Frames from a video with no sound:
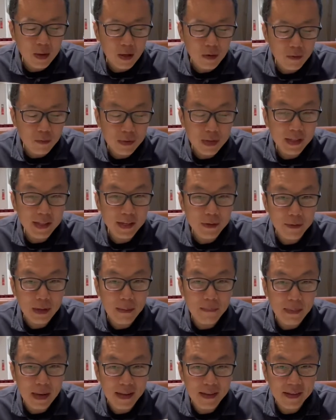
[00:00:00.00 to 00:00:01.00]
Really
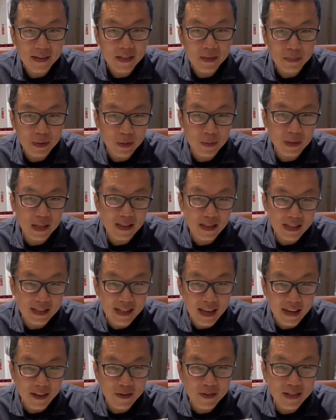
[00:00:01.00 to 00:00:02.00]
great balance between the
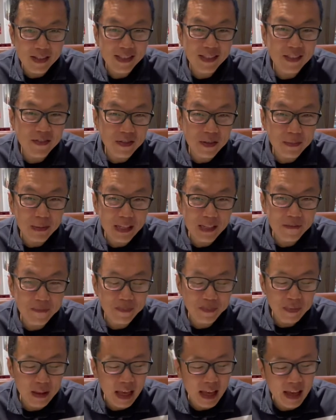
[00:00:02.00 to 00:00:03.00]
tenderness of the meat
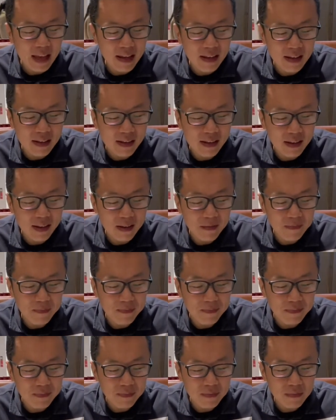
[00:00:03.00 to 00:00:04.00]
and
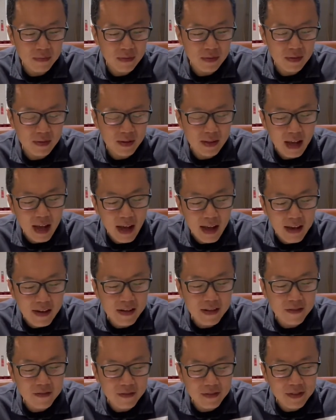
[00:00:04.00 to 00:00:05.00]
kind
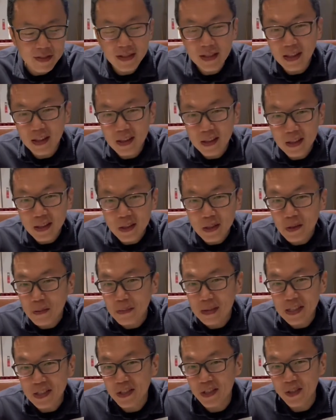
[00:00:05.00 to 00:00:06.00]
of just a little
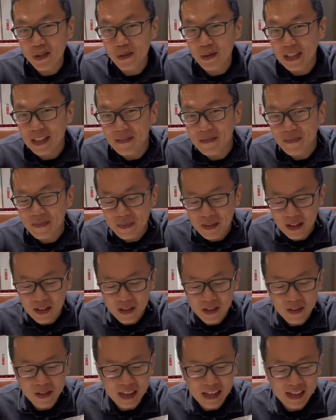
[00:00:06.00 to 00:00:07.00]
bit chewy,
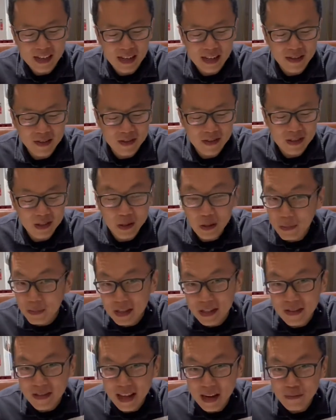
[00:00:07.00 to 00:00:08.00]
right? And there's a little bit
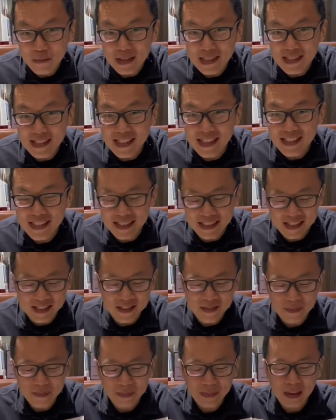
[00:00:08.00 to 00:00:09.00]
of that resistance,
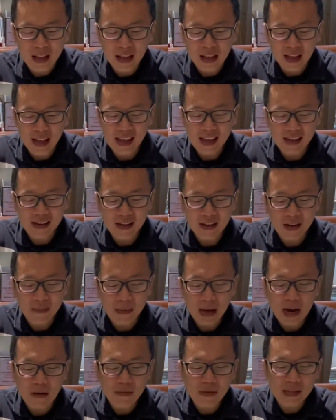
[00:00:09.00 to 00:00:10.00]
and
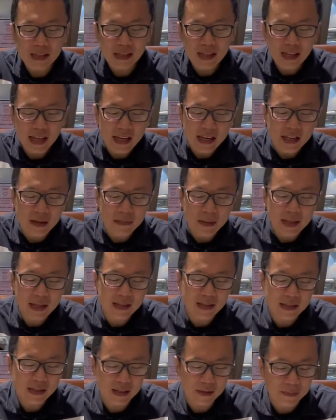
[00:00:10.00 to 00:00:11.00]
I really like it
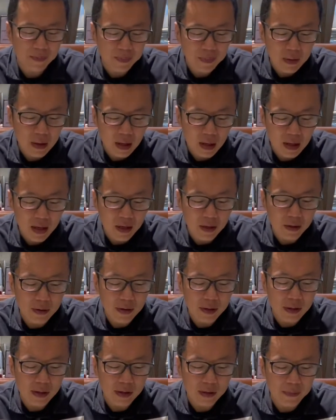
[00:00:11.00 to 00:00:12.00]
because it, you know,
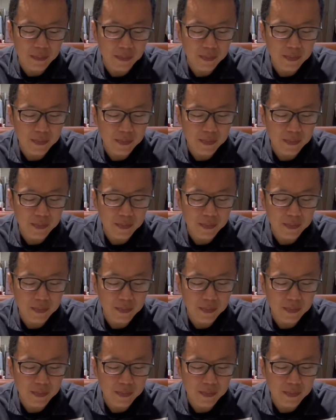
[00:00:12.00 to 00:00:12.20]
the